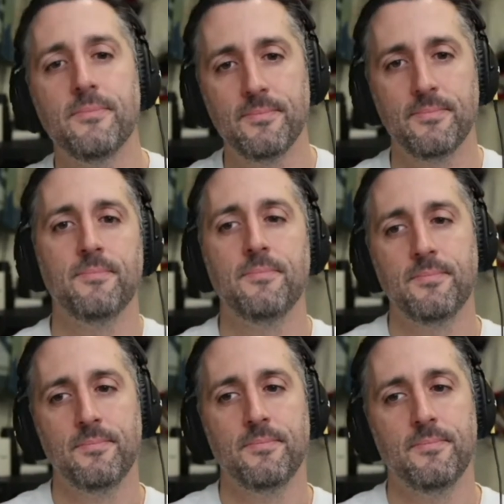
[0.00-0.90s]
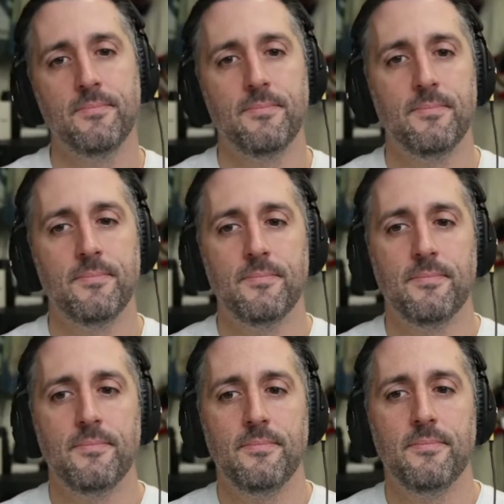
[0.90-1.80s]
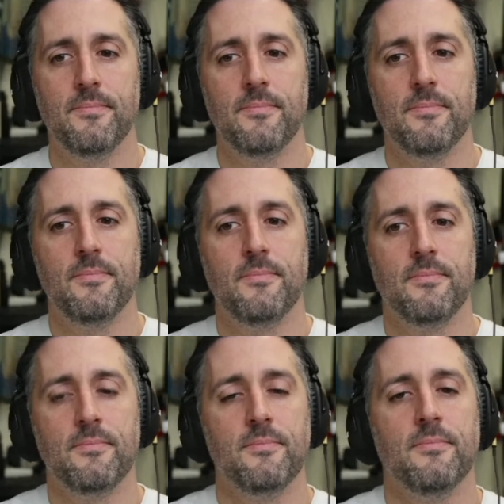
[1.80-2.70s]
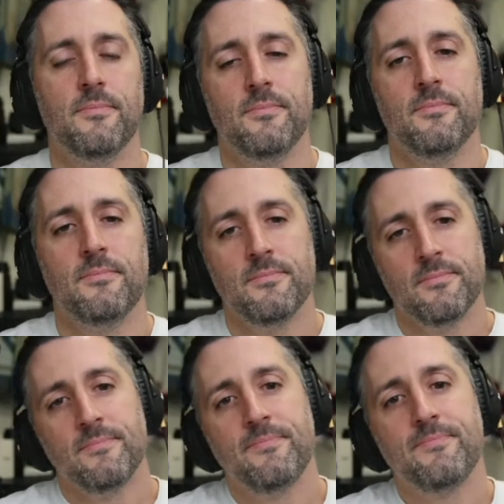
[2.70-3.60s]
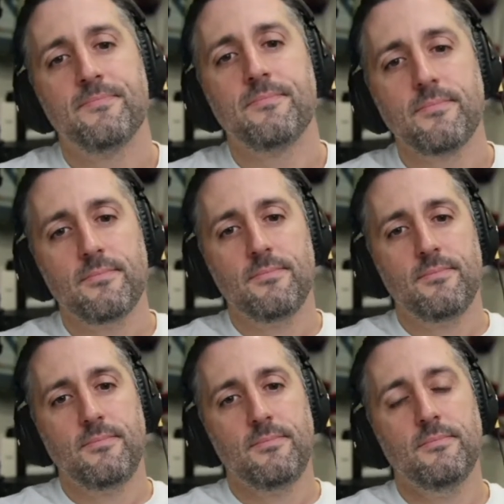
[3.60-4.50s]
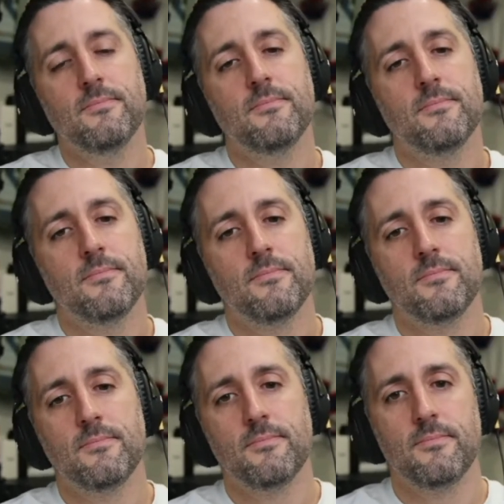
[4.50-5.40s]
(silent)